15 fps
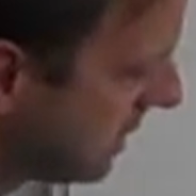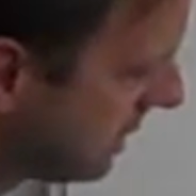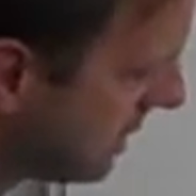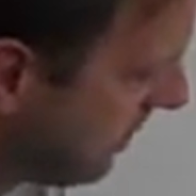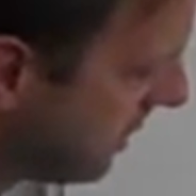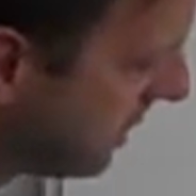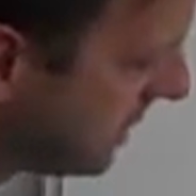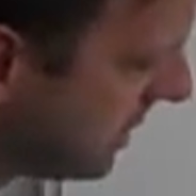So
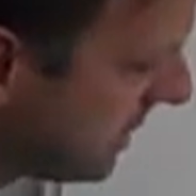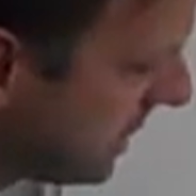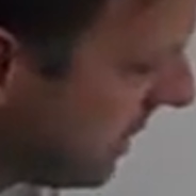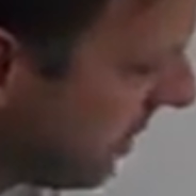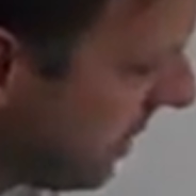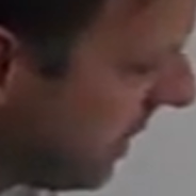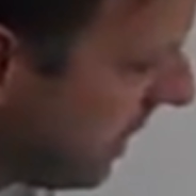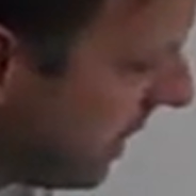because I
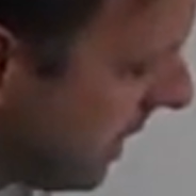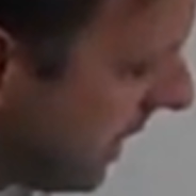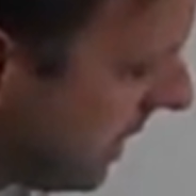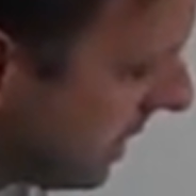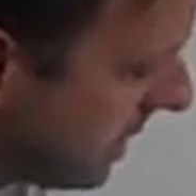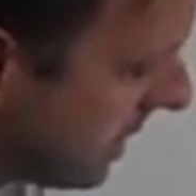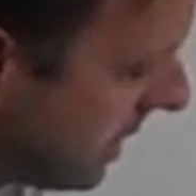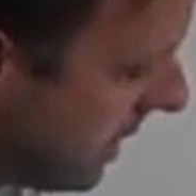went 8
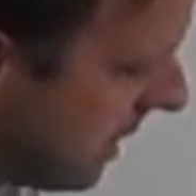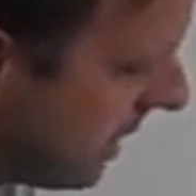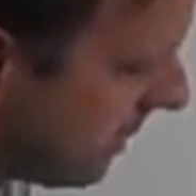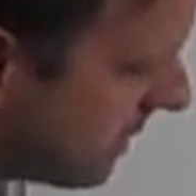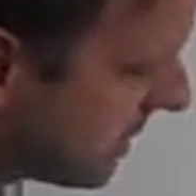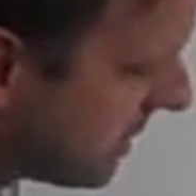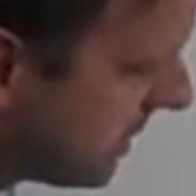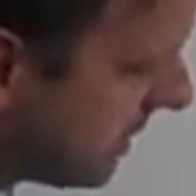
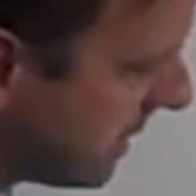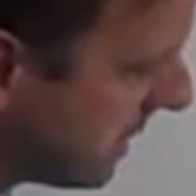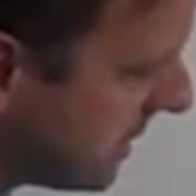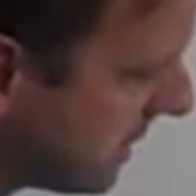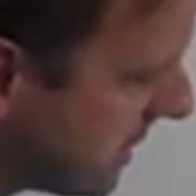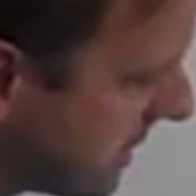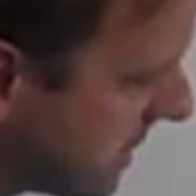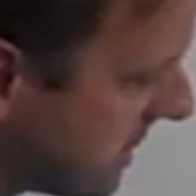times
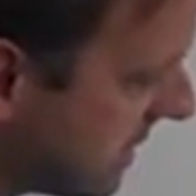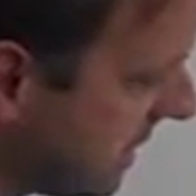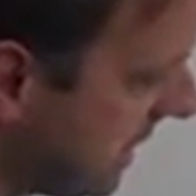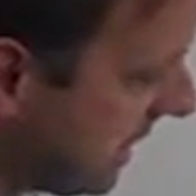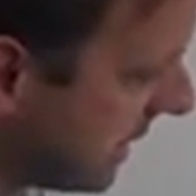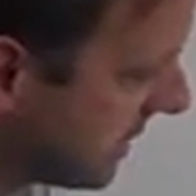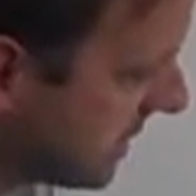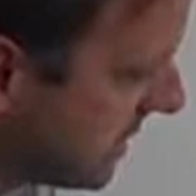
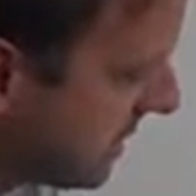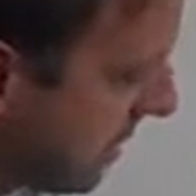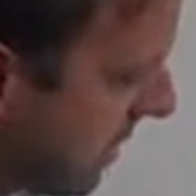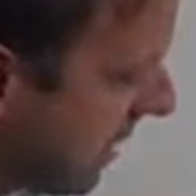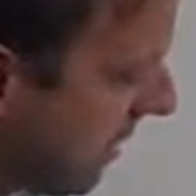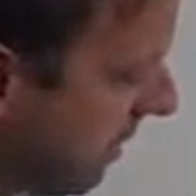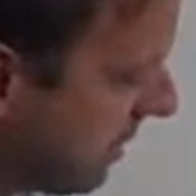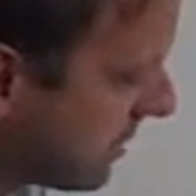6,
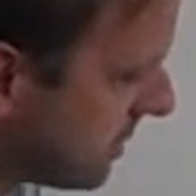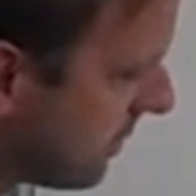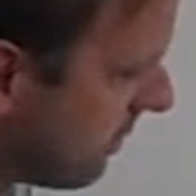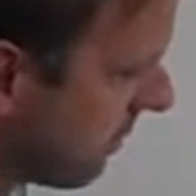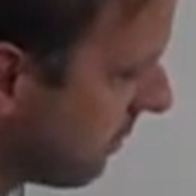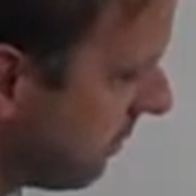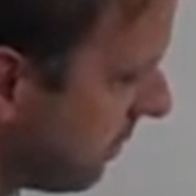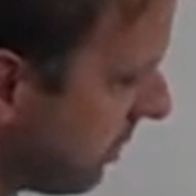I also
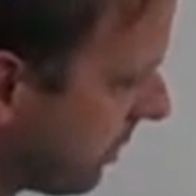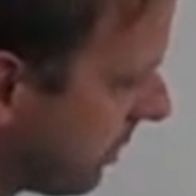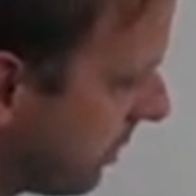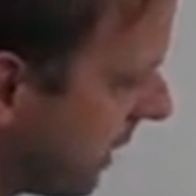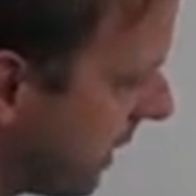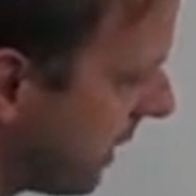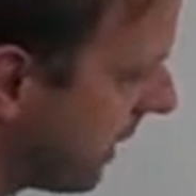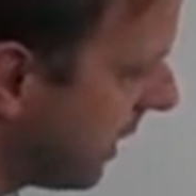have to
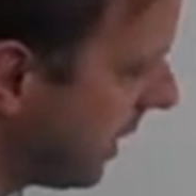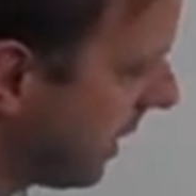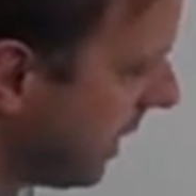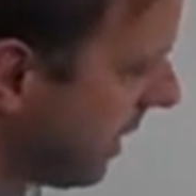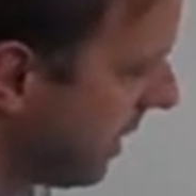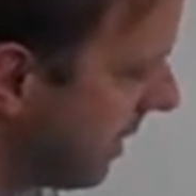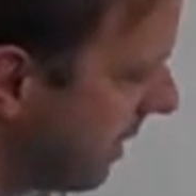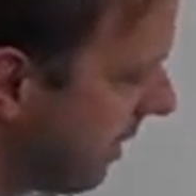multiply
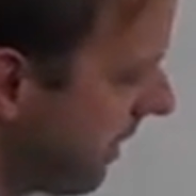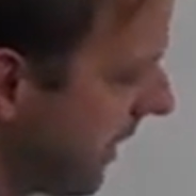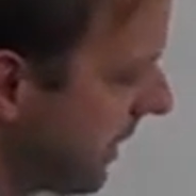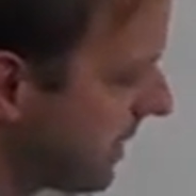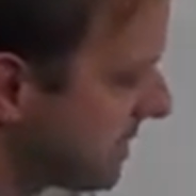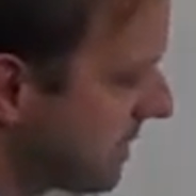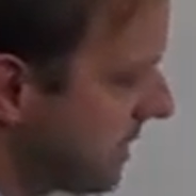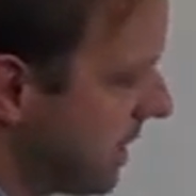
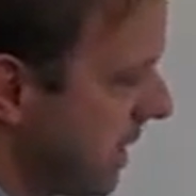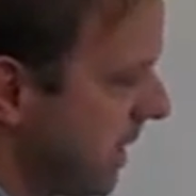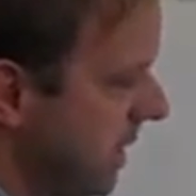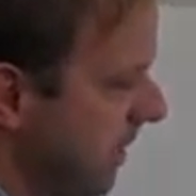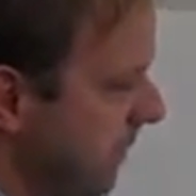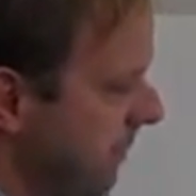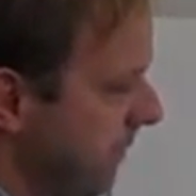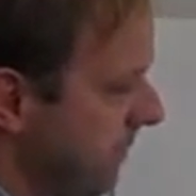that
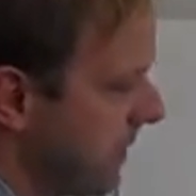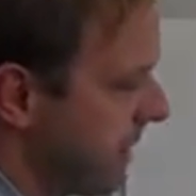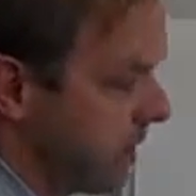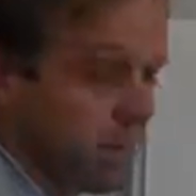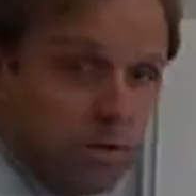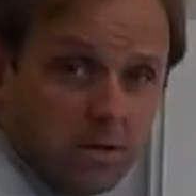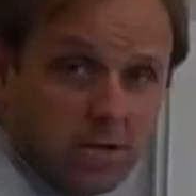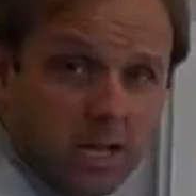same
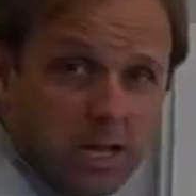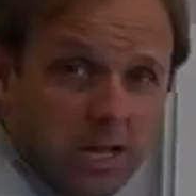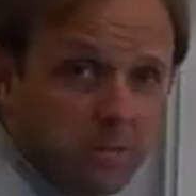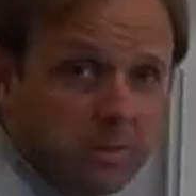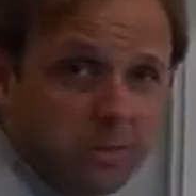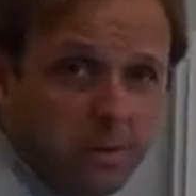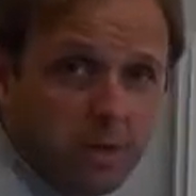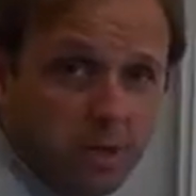value
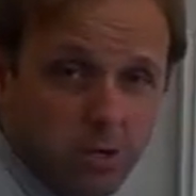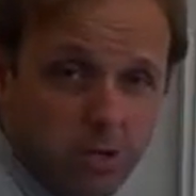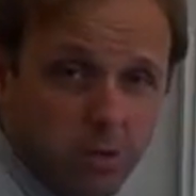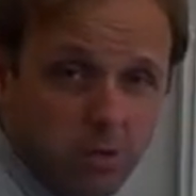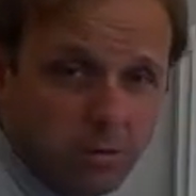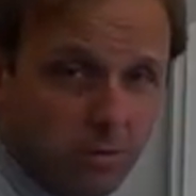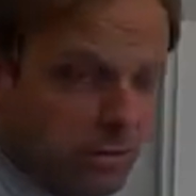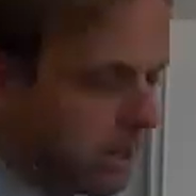times my
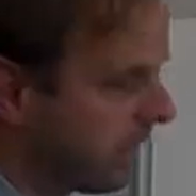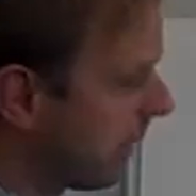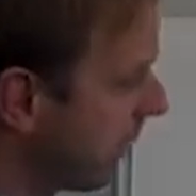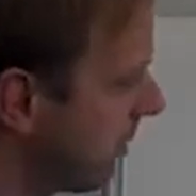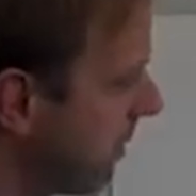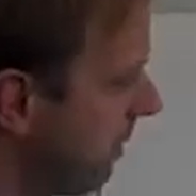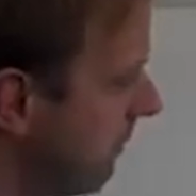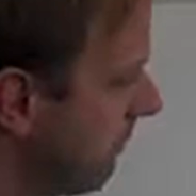numerator
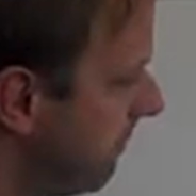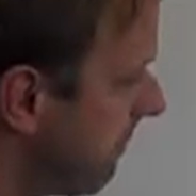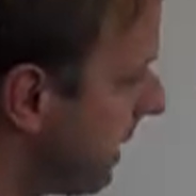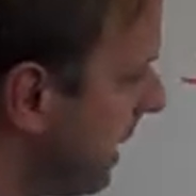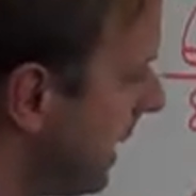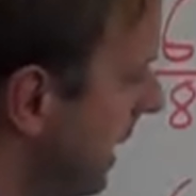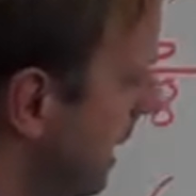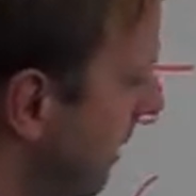of
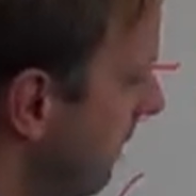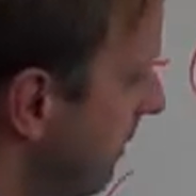5.